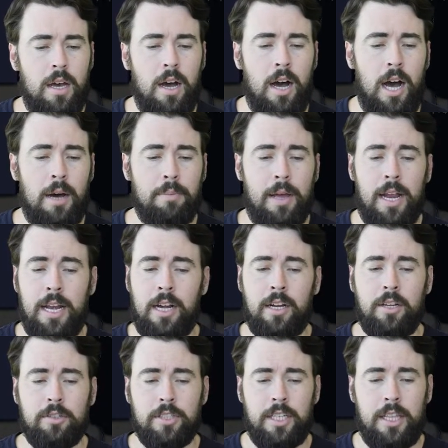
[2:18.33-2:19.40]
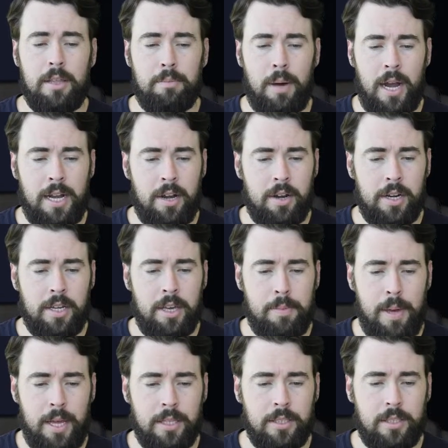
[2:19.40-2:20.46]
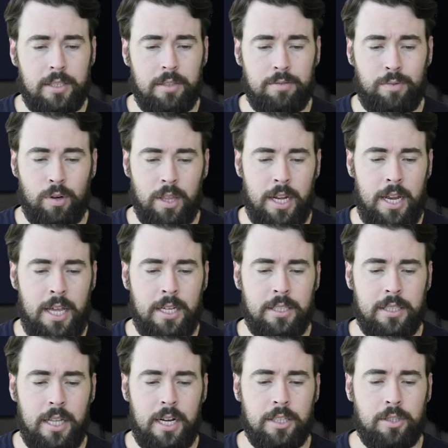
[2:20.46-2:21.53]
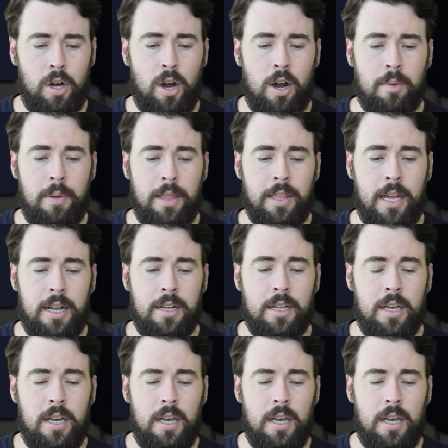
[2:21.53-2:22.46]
and here you'll see the binary commands for Linux, Linux ARM, and then